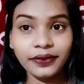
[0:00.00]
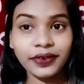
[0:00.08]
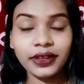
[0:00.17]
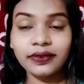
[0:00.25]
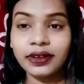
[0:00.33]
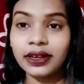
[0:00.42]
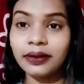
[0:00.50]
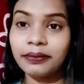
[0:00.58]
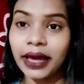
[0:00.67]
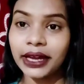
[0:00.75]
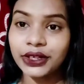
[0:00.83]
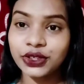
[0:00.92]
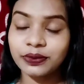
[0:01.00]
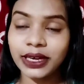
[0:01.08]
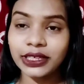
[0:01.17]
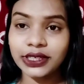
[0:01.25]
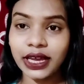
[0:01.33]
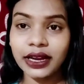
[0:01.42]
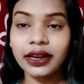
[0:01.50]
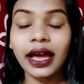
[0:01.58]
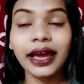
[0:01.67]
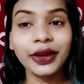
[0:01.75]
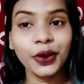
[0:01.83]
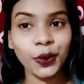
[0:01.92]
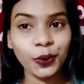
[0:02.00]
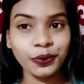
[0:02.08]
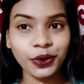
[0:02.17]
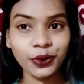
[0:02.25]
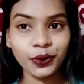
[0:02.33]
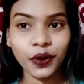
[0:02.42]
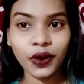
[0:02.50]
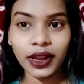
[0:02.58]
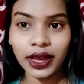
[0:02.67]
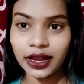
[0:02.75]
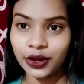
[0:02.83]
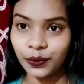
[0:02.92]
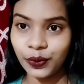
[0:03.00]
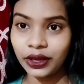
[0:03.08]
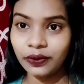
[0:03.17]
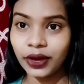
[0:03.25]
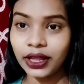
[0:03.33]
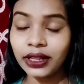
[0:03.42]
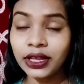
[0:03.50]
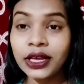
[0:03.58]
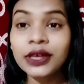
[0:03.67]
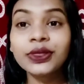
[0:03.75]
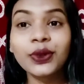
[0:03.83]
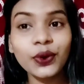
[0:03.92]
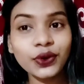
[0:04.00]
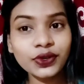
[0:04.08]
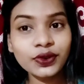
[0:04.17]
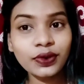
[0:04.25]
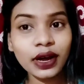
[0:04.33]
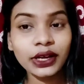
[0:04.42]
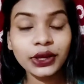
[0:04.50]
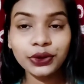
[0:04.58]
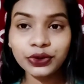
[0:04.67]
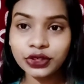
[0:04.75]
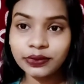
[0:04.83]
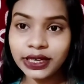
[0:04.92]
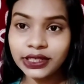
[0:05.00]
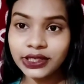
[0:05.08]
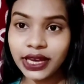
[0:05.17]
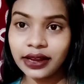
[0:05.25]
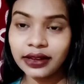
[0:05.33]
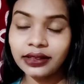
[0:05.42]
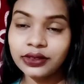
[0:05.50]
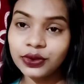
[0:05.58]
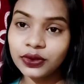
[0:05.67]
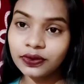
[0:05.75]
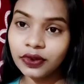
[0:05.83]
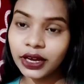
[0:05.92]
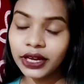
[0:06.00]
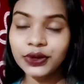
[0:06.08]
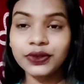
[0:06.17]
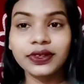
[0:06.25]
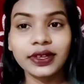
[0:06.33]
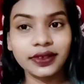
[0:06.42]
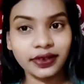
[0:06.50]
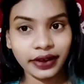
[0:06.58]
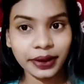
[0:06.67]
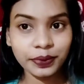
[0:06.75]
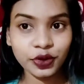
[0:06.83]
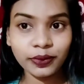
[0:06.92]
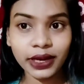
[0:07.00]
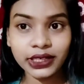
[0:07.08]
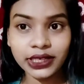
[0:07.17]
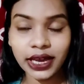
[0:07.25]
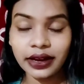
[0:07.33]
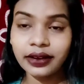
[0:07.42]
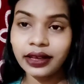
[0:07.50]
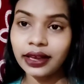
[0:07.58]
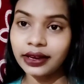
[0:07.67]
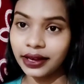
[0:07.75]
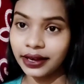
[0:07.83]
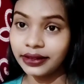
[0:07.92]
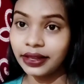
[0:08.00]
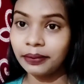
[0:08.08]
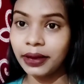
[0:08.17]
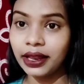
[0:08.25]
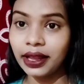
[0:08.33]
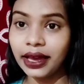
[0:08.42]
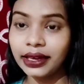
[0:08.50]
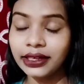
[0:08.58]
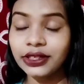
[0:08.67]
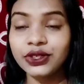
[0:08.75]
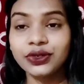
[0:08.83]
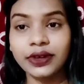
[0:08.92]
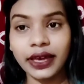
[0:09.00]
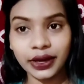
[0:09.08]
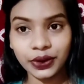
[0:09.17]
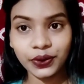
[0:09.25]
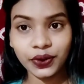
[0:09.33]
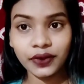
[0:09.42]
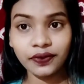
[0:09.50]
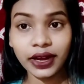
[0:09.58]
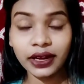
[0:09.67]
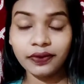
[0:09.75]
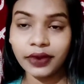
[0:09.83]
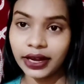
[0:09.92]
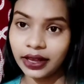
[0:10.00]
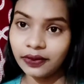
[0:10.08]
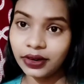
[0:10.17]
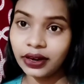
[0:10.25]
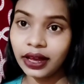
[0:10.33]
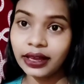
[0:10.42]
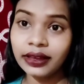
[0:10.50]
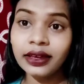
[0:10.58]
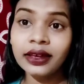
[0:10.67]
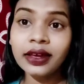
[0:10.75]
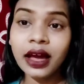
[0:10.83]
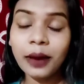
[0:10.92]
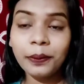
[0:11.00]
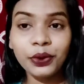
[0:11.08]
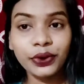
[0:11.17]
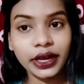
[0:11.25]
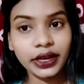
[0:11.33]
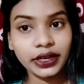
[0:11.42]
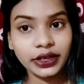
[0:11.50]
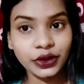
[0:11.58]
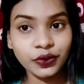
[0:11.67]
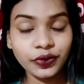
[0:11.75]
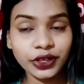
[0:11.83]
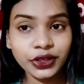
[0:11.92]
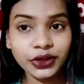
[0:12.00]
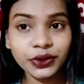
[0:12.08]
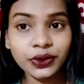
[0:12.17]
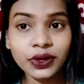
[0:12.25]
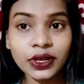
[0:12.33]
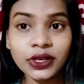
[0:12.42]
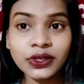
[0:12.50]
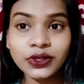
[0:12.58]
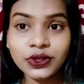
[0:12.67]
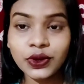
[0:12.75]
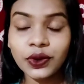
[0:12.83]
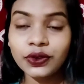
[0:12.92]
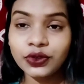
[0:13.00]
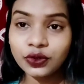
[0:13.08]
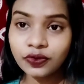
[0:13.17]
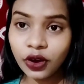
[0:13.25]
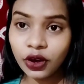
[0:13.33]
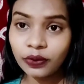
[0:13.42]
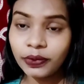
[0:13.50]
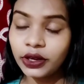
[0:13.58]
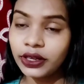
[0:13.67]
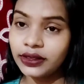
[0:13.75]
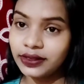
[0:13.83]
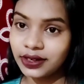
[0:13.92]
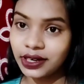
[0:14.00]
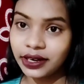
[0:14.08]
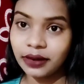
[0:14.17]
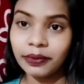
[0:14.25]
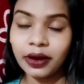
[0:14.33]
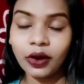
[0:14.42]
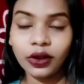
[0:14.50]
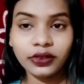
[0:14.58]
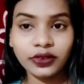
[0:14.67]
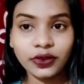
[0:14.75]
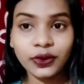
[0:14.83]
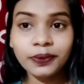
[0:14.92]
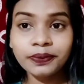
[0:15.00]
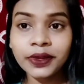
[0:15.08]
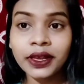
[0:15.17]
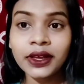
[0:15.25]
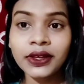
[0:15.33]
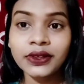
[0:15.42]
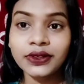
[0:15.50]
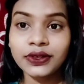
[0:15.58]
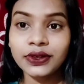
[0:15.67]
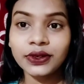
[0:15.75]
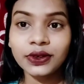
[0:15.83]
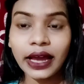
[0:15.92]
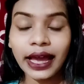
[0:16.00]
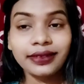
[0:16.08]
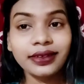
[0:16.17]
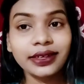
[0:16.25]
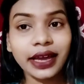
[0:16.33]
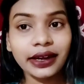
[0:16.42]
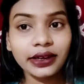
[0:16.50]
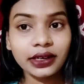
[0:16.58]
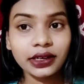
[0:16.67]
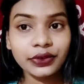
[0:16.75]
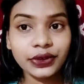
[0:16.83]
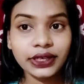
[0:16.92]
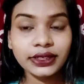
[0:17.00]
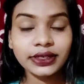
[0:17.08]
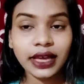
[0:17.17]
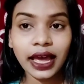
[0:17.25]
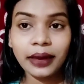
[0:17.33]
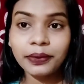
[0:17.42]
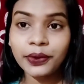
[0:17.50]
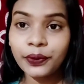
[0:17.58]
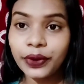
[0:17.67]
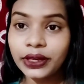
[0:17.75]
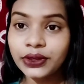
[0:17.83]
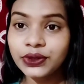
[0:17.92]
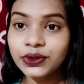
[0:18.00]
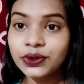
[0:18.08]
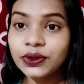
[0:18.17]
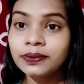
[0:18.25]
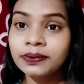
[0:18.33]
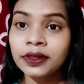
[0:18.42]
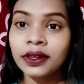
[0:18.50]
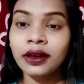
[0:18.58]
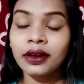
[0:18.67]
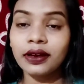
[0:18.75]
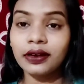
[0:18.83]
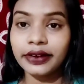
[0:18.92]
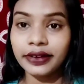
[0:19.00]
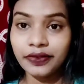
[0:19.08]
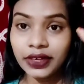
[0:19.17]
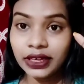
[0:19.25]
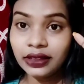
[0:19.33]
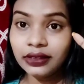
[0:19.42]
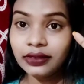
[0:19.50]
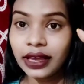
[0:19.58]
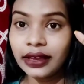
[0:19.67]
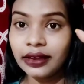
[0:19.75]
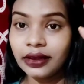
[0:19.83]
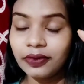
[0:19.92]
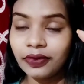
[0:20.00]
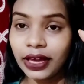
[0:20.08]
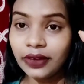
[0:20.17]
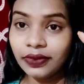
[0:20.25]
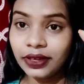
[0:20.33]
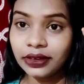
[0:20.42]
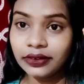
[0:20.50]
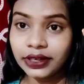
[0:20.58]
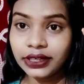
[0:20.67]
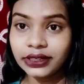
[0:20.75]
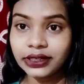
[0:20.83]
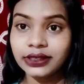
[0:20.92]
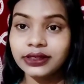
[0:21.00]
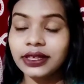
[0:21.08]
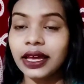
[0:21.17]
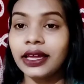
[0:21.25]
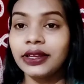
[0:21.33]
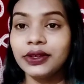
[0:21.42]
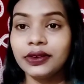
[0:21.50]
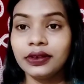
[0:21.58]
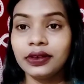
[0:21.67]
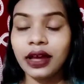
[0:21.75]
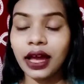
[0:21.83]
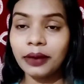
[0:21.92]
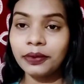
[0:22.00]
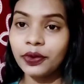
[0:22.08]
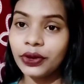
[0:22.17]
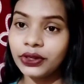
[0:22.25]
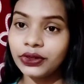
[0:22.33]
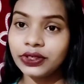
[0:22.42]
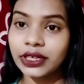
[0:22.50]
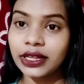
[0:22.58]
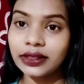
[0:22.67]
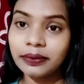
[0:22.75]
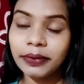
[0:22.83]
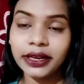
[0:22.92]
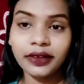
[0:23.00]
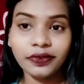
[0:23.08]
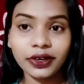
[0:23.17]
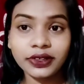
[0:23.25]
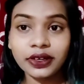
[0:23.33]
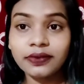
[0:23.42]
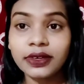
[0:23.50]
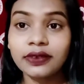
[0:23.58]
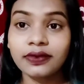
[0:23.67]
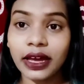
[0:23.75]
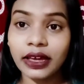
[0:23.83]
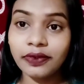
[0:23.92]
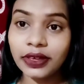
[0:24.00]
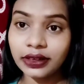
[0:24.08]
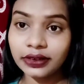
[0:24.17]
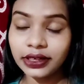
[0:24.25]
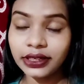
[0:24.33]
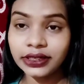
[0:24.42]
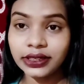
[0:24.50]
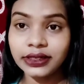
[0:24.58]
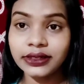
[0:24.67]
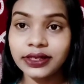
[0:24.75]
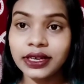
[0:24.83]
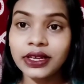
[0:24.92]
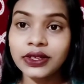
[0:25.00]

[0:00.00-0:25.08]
friends, welcome back to my channel. I hope you all are doing well. Those who are new to my channel, don't forget to subscribe to my channel and hit the bell icon to get notified whenever I upload any new video. So do follow me on Instagram also. So as the title reads, I'm going to reveal 5 ingredients, and I'm going to tell the benefits of these 5 ingredients